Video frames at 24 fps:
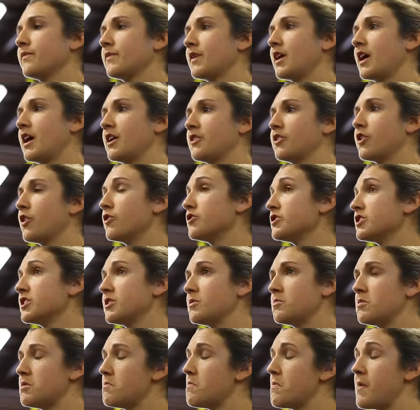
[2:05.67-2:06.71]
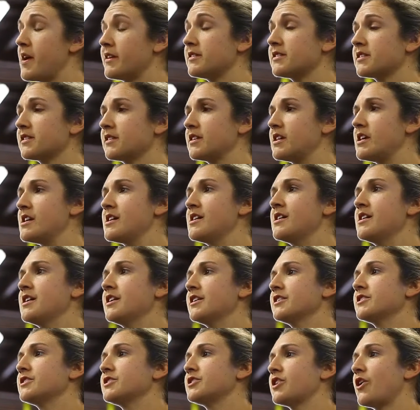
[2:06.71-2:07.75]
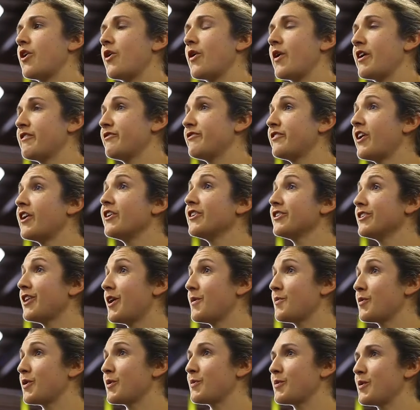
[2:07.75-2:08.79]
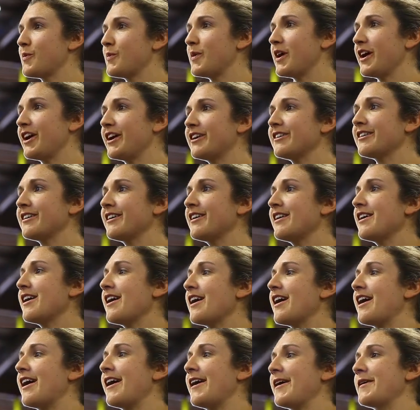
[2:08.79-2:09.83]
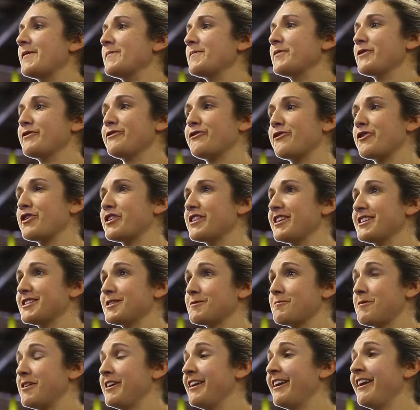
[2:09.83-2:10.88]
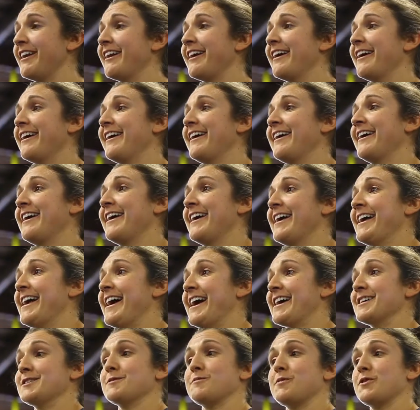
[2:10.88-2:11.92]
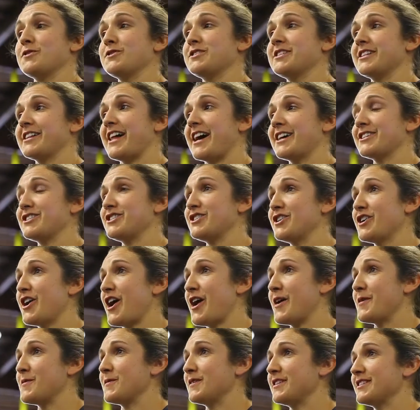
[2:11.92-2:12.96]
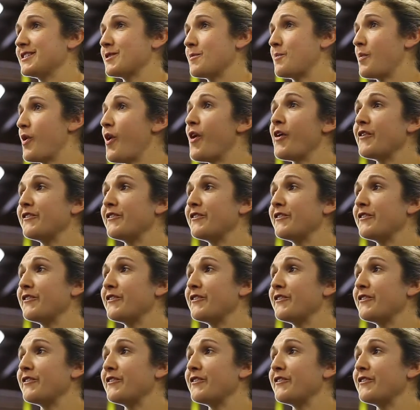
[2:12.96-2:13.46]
and coaching me mentally. So I felt a lot more prepared before this one. As opposed to last year, I was a ball of